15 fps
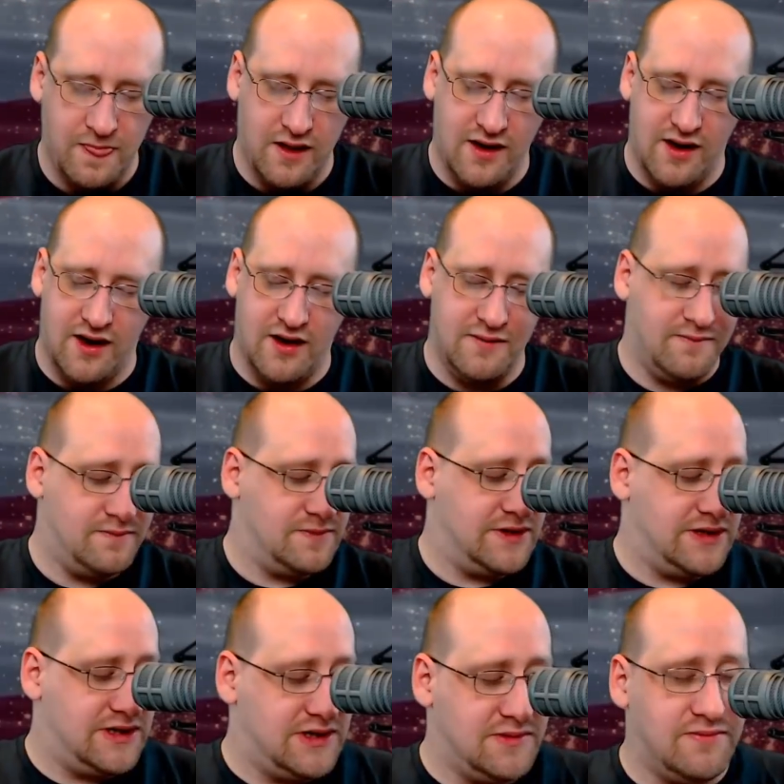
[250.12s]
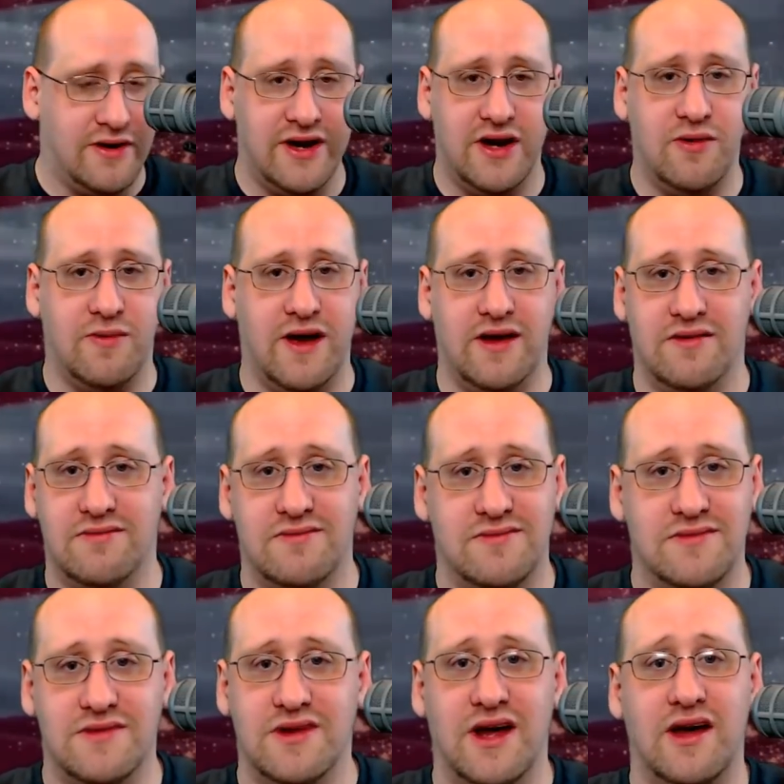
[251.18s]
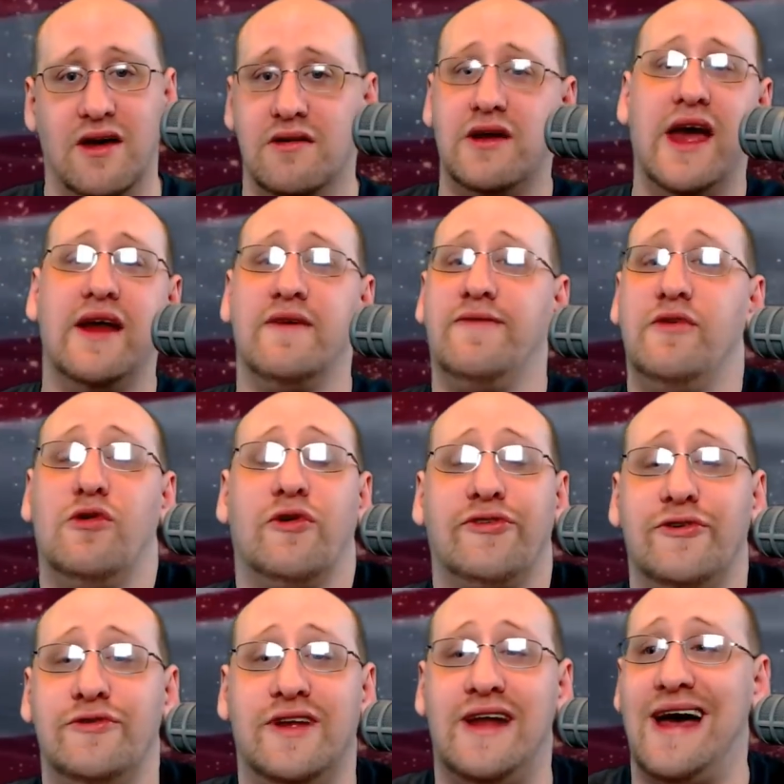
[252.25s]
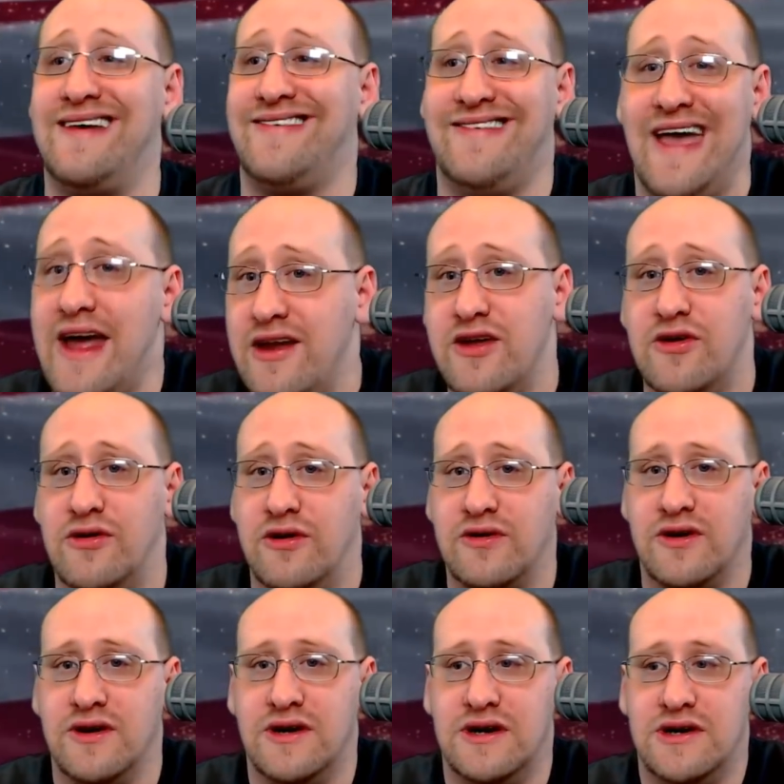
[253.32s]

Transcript: Uh, but anyway, again, if you also deny Sandy Hook,